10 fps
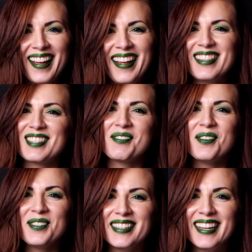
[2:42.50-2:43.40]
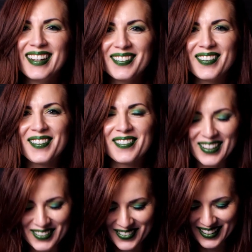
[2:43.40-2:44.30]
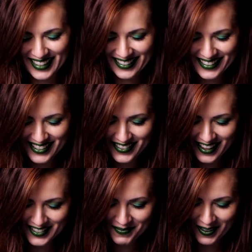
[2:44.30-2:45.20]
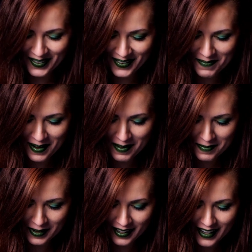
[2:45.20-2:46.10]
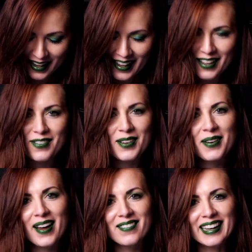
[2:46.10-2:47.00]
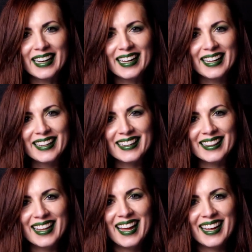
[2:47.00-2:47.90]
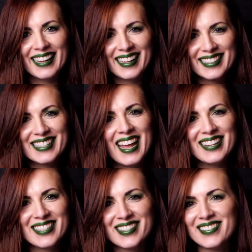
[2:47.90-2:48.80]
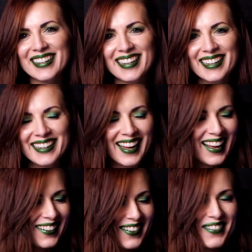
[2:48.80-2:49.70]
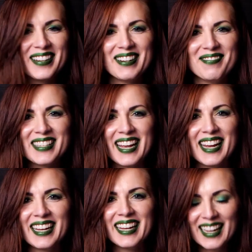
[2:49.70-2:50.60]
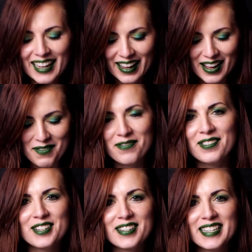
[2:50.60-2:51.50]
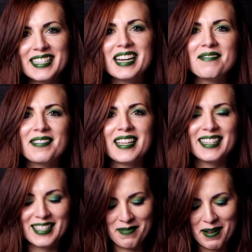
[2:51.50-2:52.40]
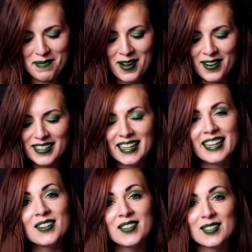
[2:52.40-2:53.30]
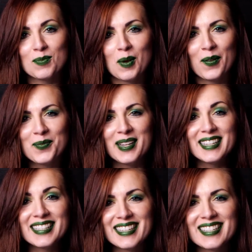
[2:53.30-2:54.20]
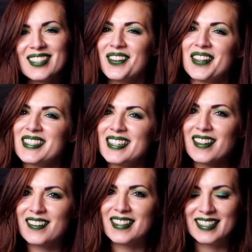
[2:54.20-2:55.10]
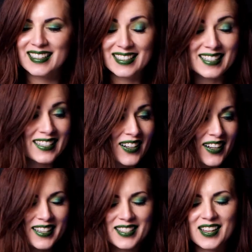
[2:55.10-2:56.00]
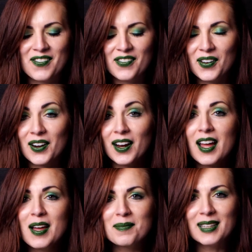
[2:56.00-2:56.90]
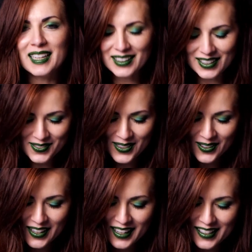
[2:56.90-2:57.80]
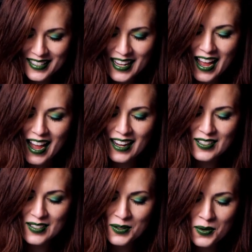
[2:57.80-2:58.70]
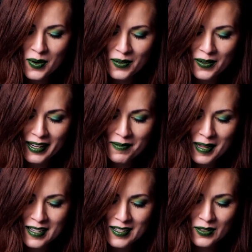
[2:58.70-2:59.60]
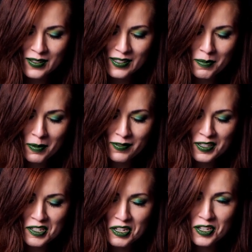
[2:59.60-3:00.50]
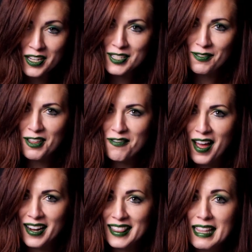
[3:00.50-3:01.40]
it's cold where we're recording, so that's part of our problem here. If you have any sensory, I don't know what I'm saying, fidgety type things, it might be hard to handle the small pieces. So that's another thing to consider, is if you're playing this with your kids, I do recommend adult supervision, just for the fact